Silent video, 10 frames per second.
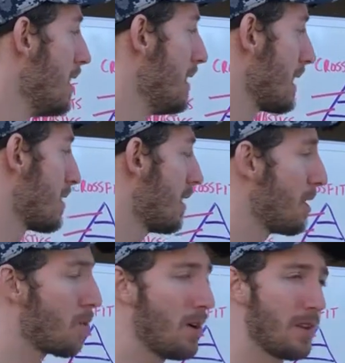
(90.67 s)
Next is going to
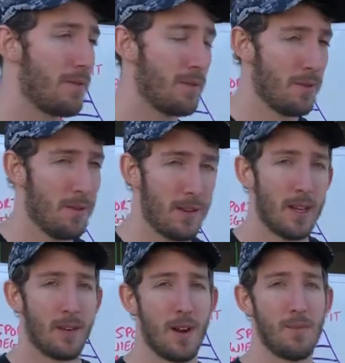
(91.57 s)
be quality food,
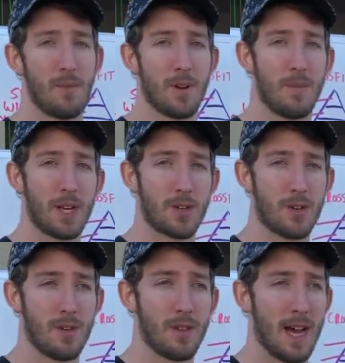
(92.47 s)
right? We want to make
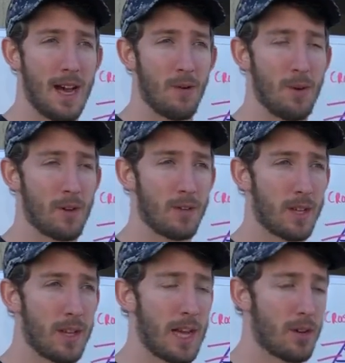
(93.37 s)
sure that we are
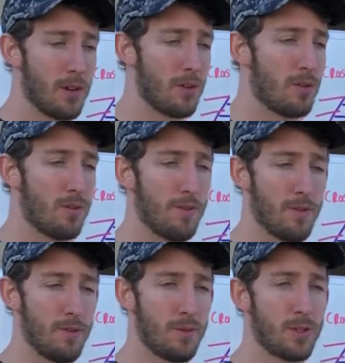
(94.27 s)
looking at good whole
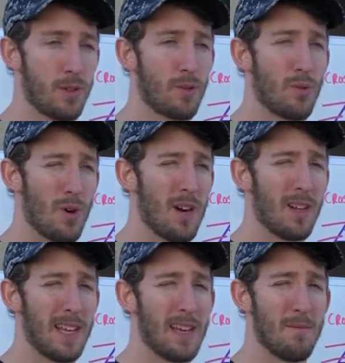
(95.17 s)
foods, good
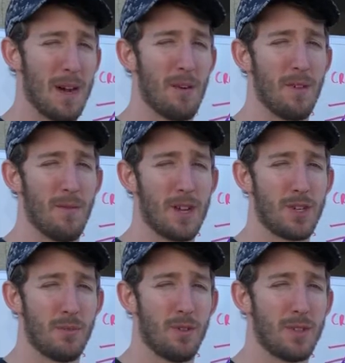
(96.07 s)
quality amount of
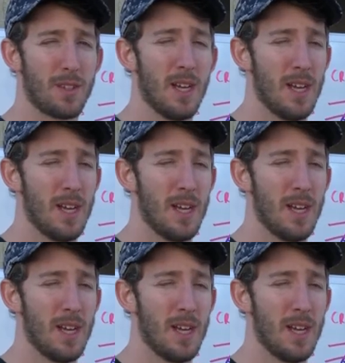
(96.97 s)
vegetables,